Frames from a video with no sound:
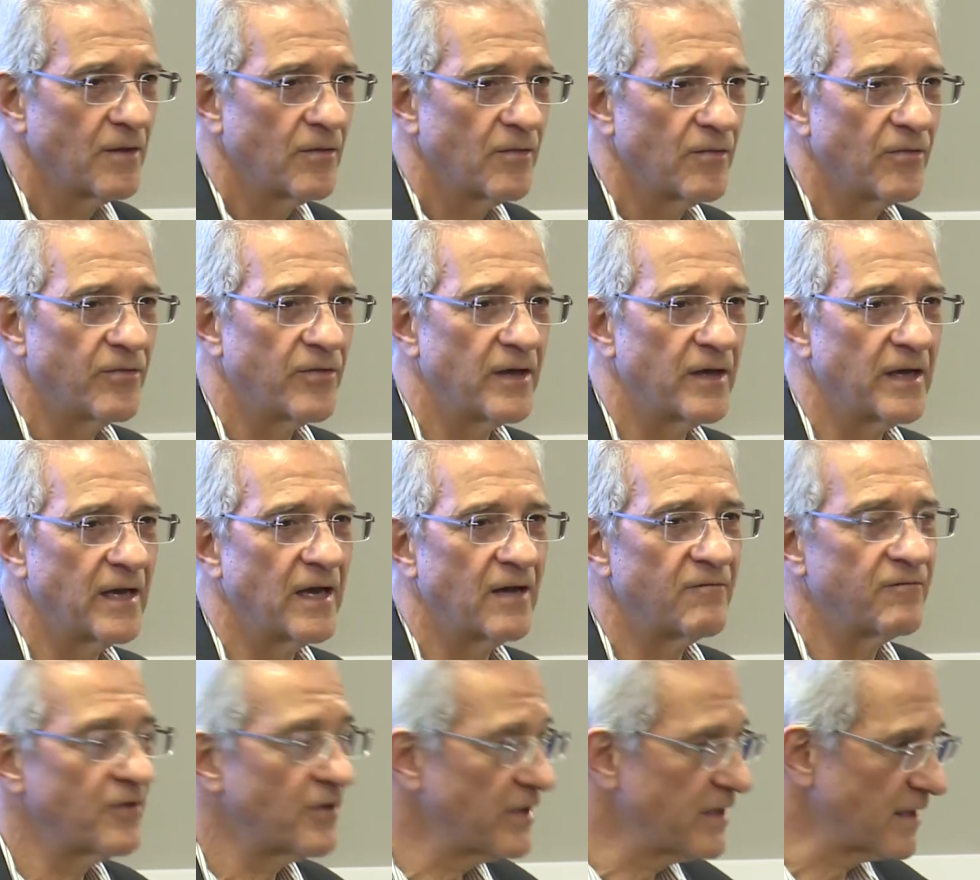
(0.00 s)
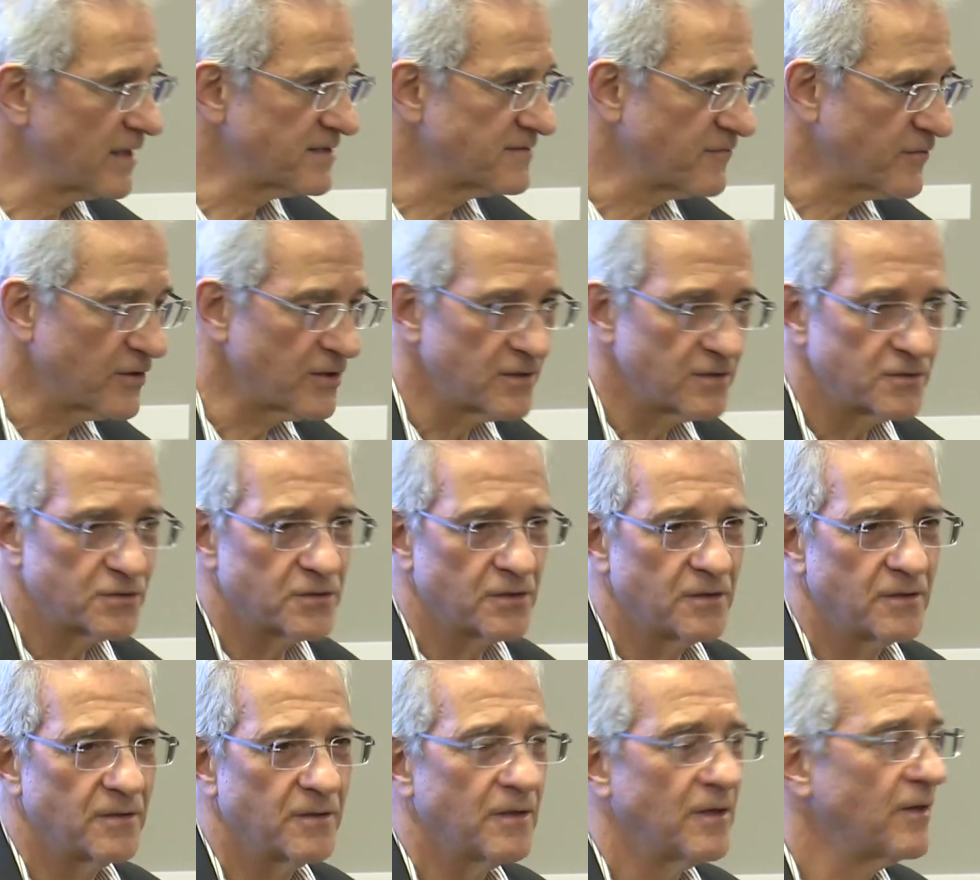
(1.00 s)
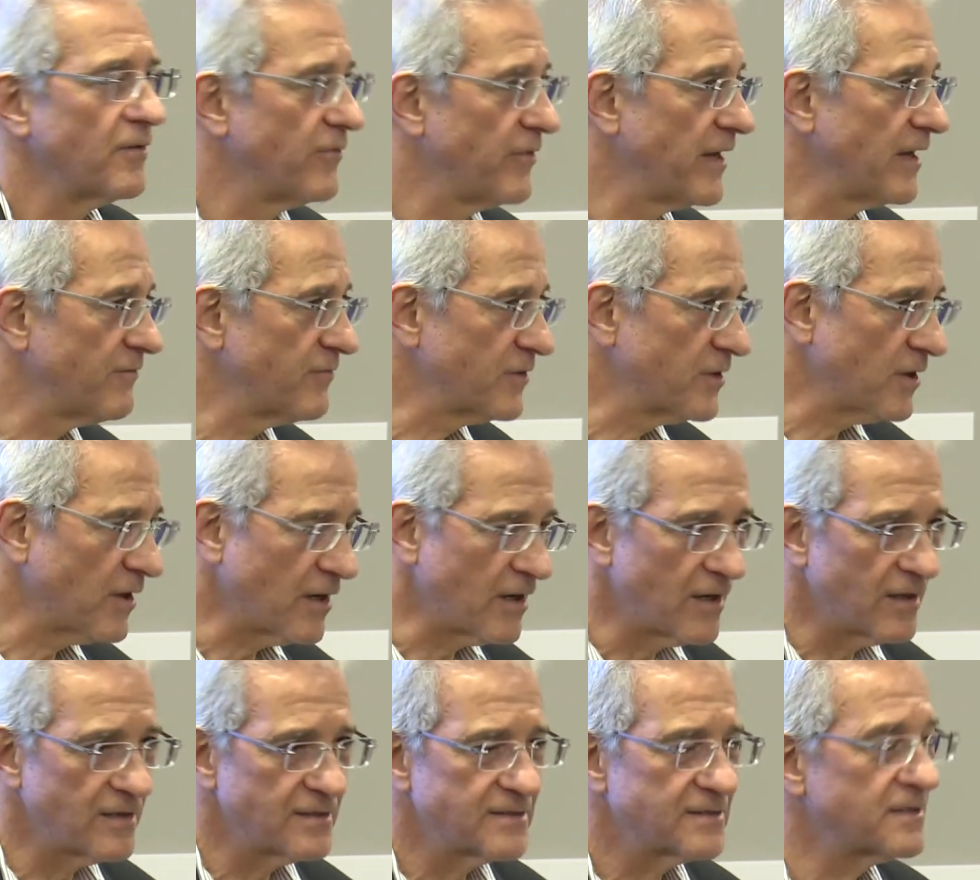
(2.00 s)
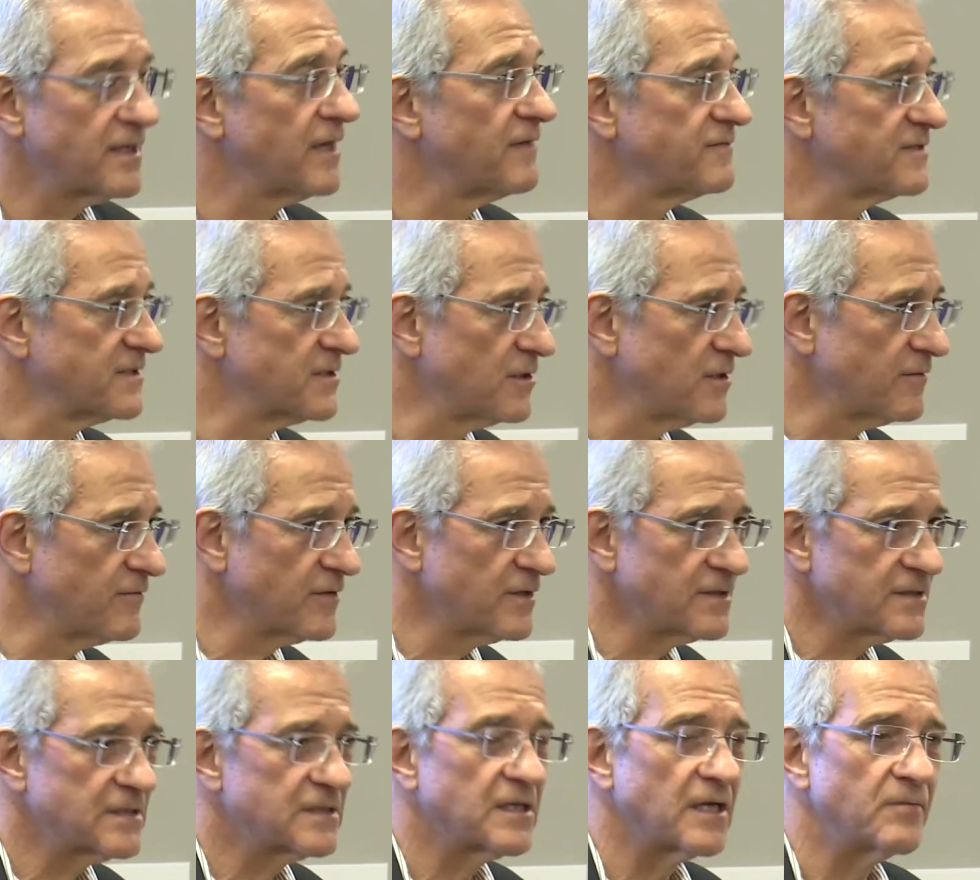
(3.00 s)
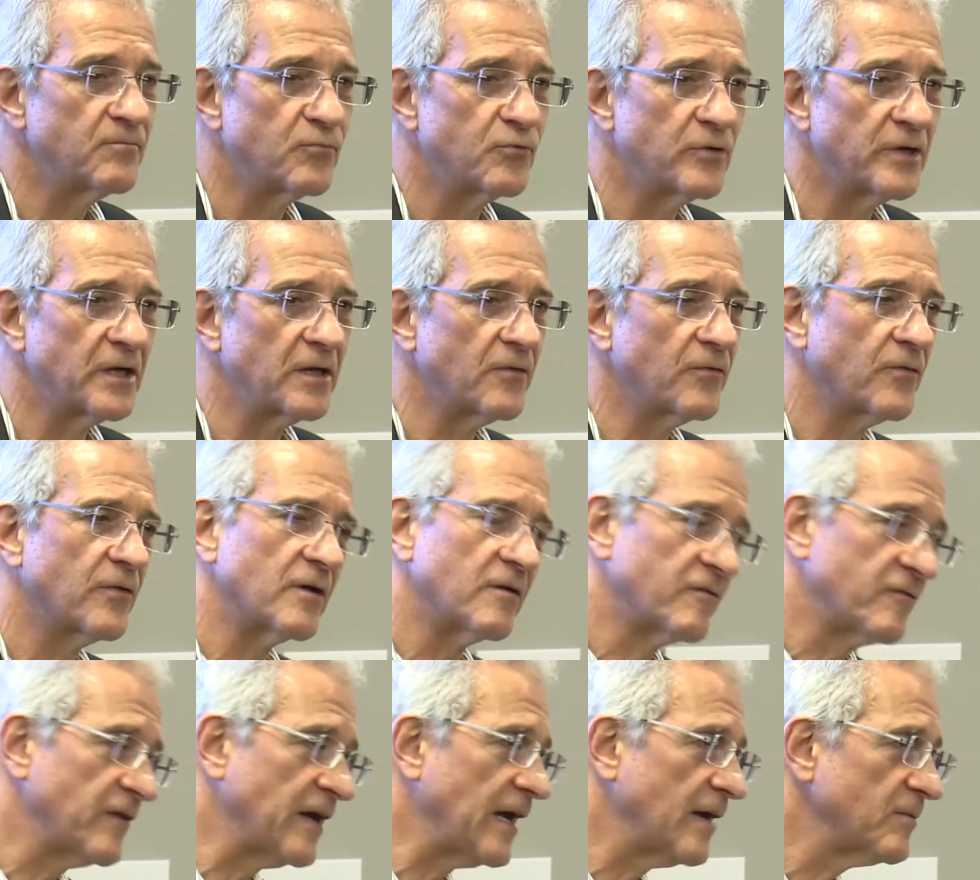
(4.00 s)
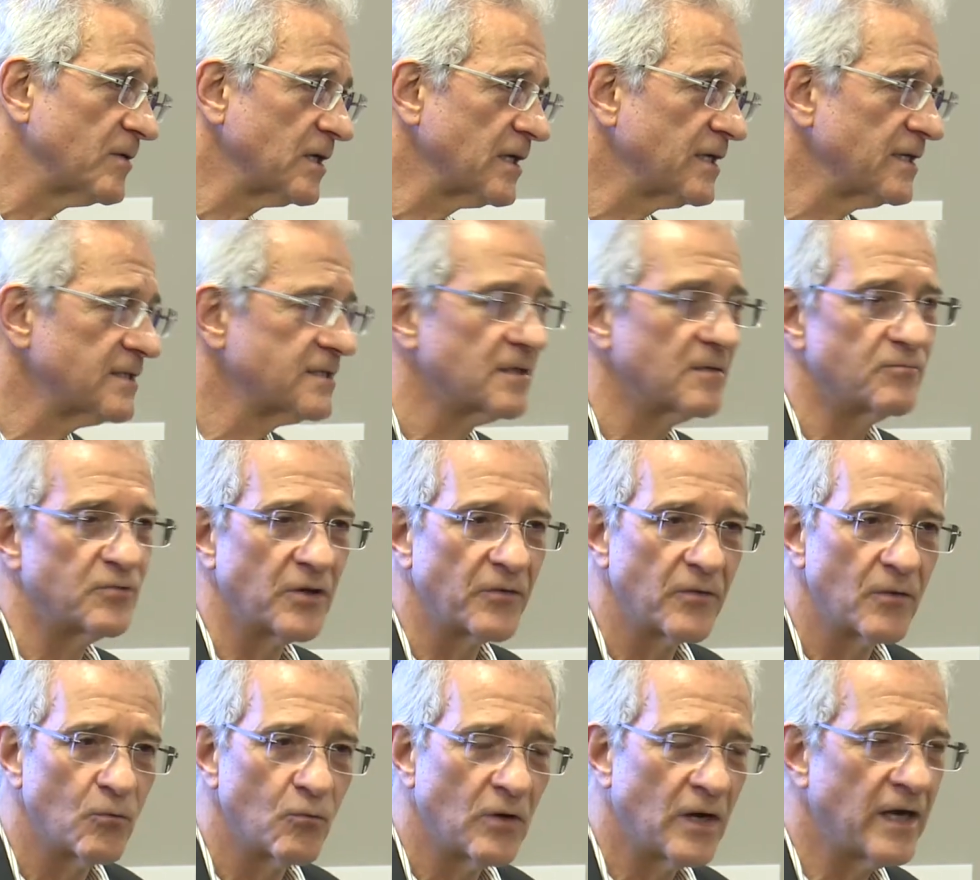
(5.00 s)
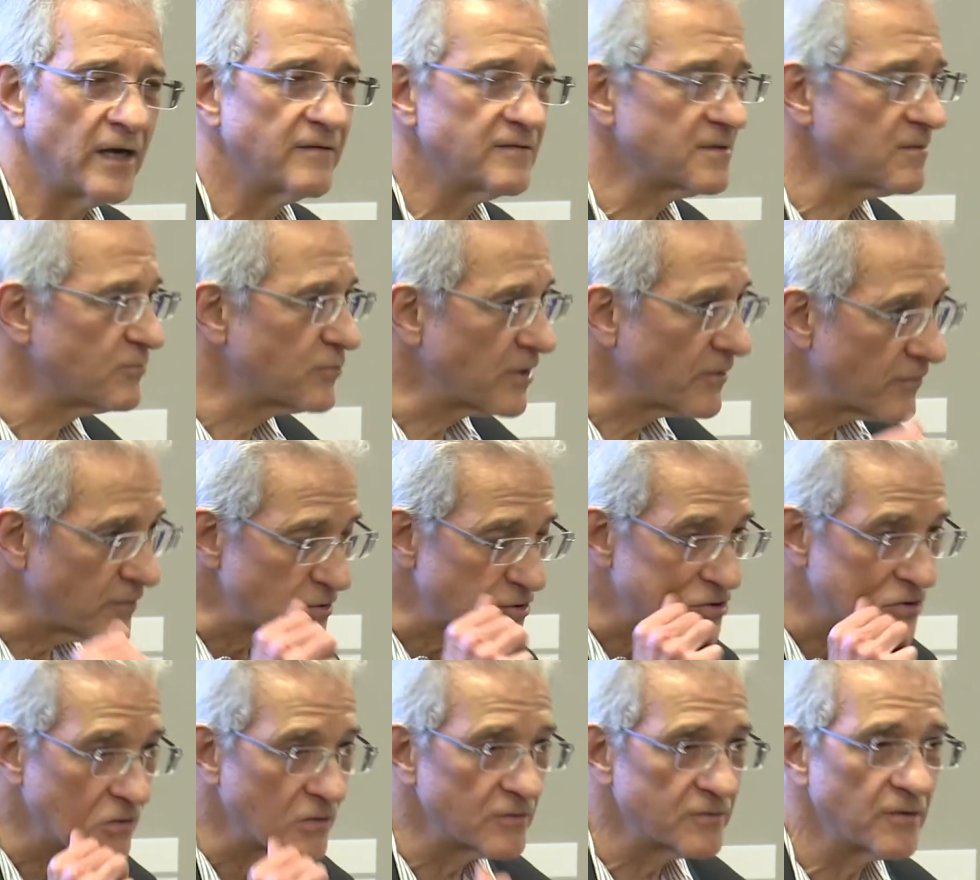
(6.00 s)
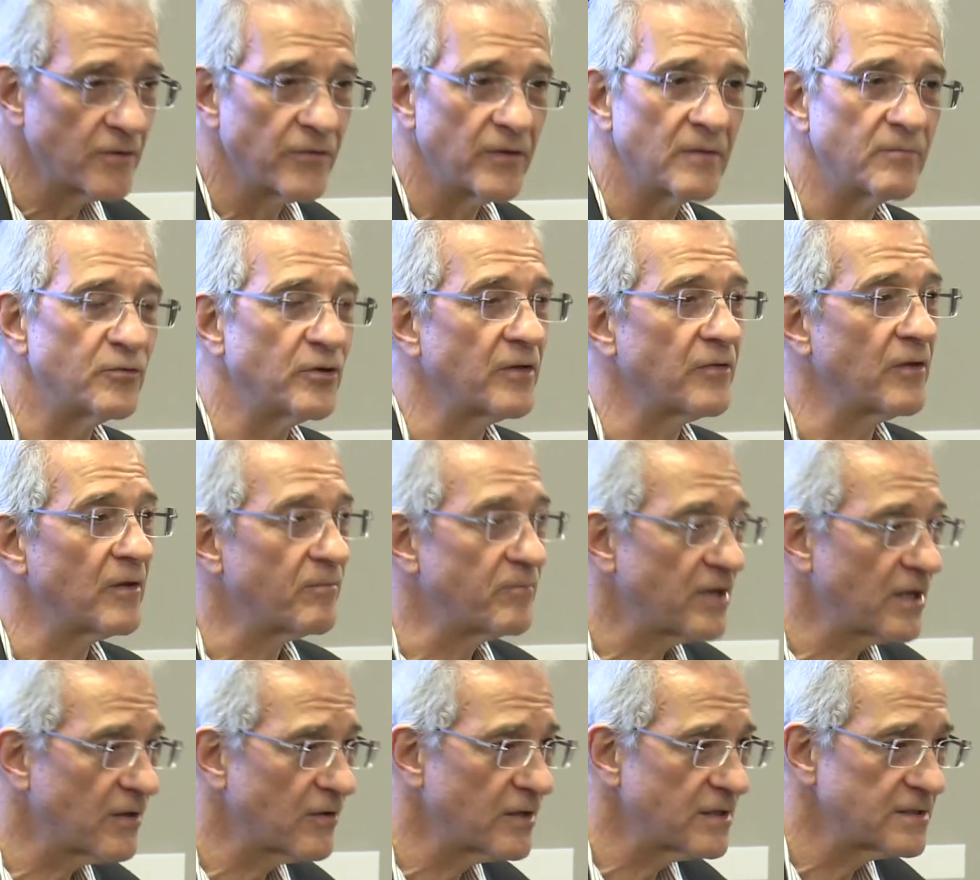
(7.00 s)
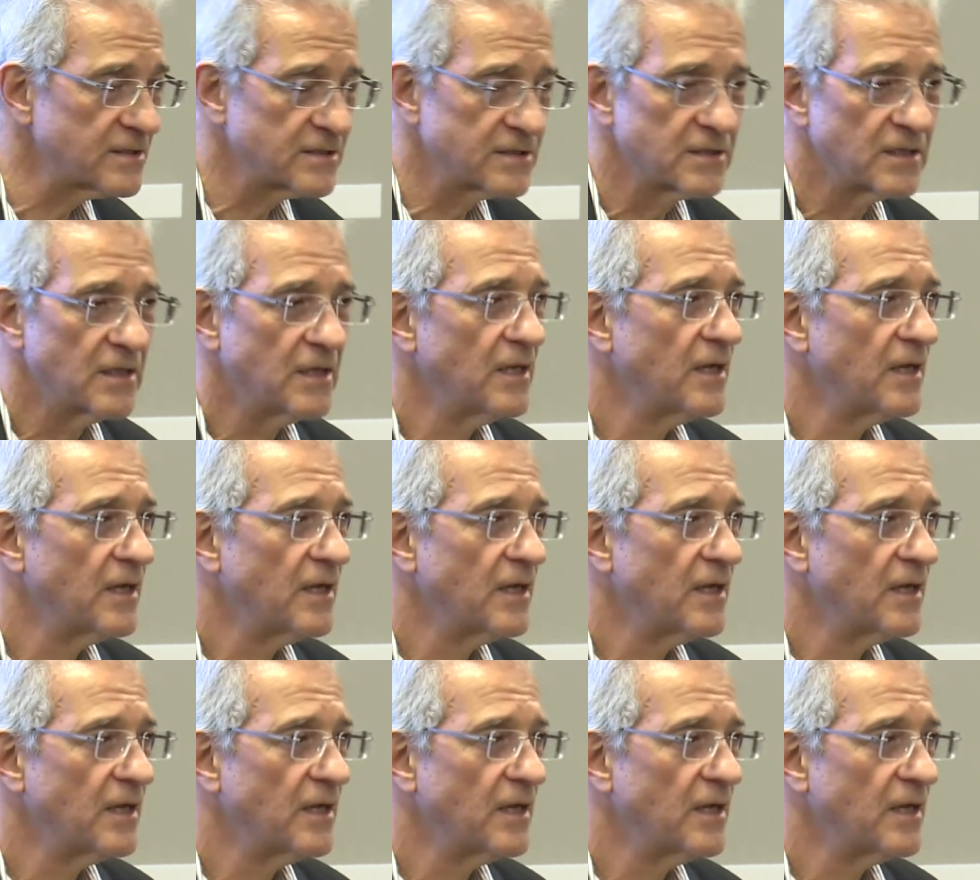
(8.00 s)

They have very nice furniture. They have cars, they have servants, they bring their families, they bring their wives, they bring their children, they bring their parents.